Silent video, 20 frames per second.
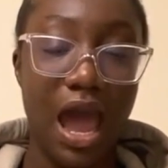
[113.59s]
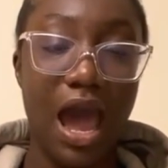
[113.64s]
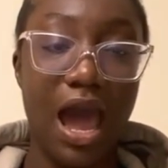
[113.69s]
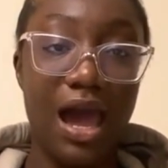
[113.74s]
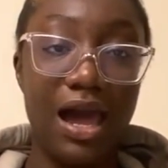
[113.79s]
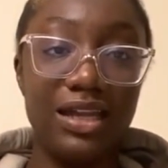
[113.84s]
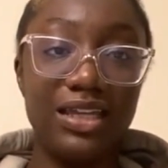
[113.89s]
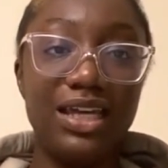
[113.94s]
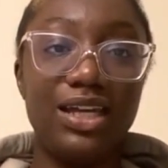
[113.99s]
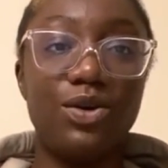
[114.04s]

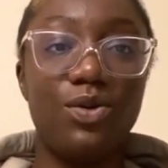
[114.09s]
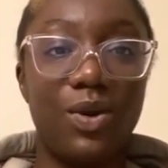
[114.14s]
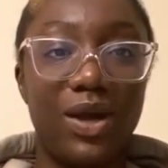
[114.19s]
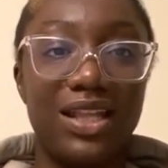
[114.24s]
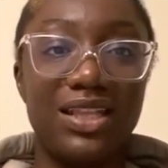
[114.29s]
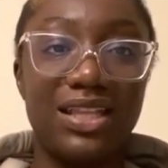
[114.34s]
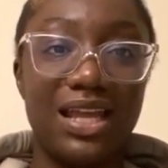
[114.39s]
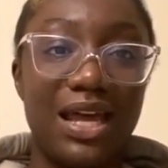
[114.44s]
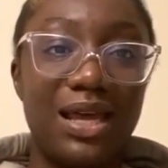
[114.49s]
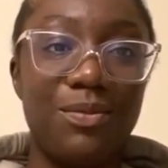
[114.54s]
I
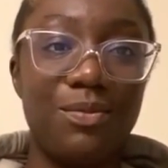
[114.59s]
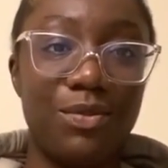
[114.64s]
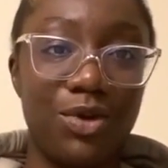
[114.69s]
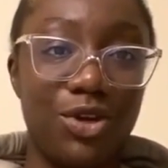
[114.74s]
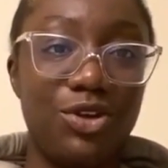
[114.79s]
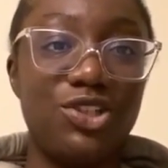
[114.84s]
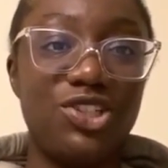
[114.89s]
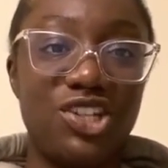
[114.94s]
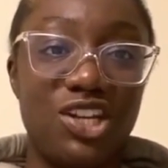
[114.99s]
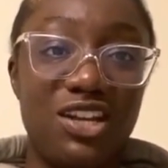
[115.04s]
equate that
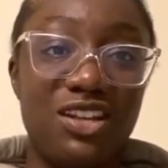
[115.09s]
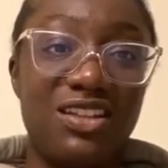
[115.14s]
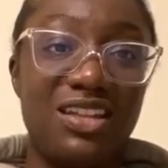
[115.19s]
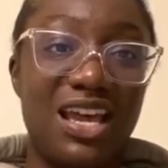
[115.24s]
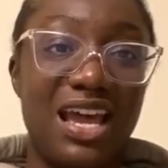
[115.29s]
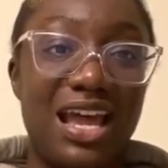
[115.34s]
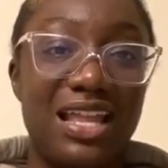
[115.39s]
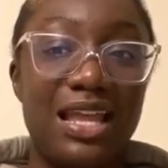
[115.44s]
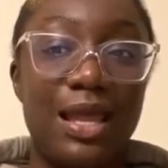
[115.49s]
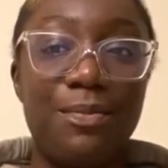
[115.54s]
emotion
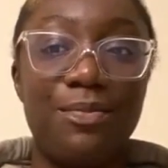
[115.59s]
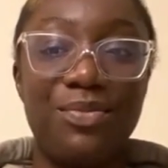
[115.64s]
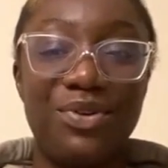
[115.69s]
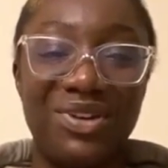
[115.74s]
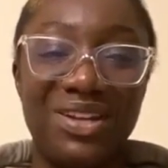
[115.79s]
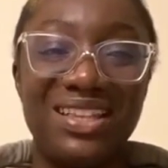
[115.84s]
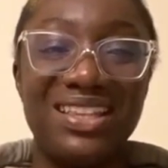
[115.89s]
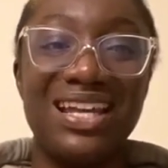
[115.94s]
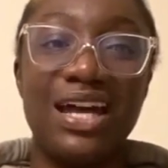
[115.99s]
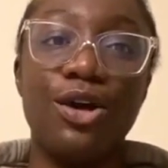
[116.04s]
and I
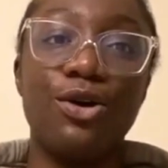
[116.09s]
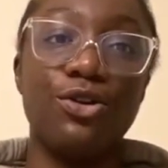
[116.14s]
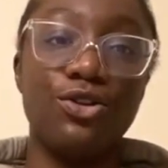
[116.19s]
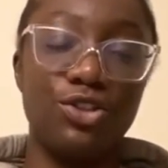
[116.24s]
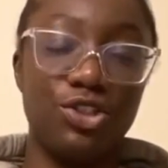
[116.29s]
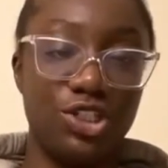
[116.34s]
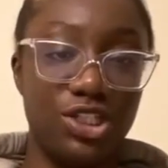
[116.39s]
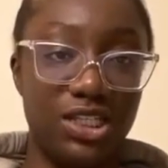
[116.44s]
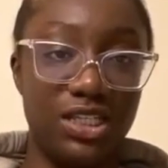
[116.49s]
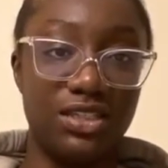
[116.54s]
put that
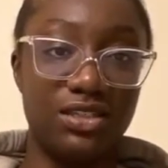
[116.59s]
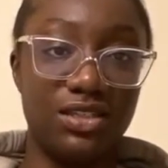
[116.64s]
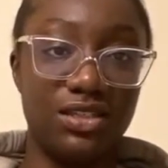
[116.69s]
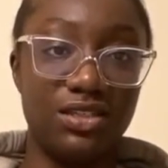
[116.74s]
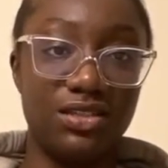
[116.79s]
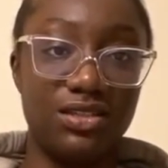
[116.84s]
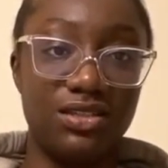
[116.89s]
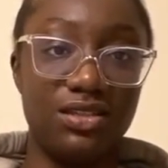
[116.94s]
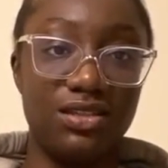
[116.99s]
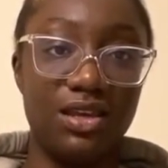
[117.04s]
on
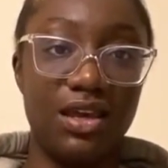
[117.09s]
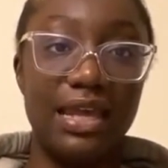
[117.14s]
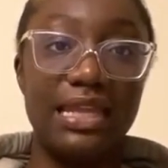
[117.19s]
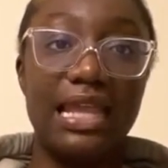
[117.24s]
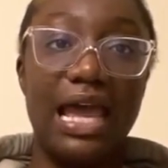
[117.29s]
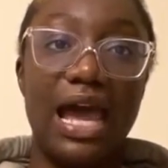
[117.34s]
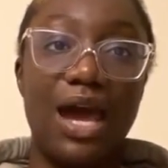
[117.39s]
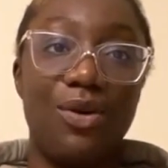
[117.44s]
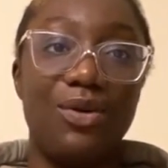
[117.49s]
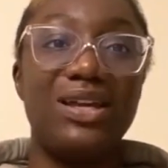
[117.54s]
Jesus and
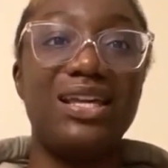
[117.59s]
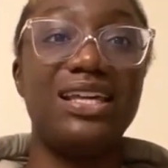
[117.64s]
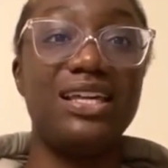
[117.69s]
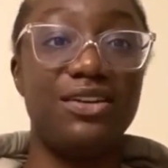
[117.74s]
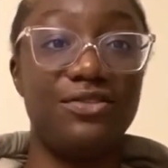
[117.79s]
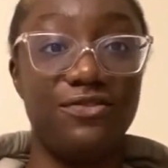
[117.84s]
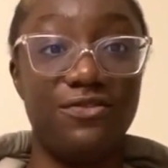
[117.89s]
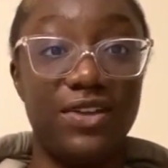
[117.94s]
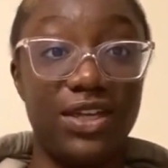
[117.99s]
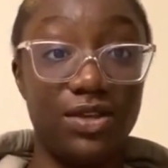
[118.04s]
how
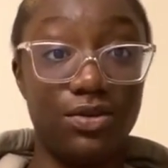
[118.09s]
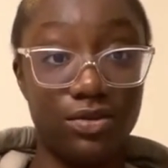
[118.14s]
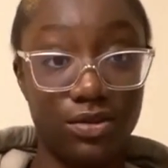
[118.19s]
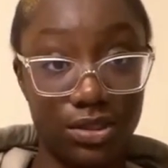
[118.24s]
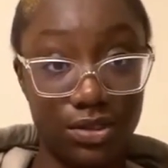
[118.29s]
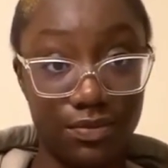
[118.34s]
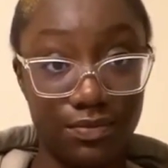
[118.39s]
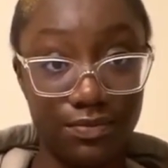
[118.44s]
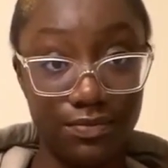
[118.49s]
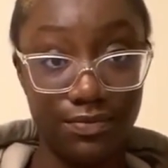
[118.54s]
he feels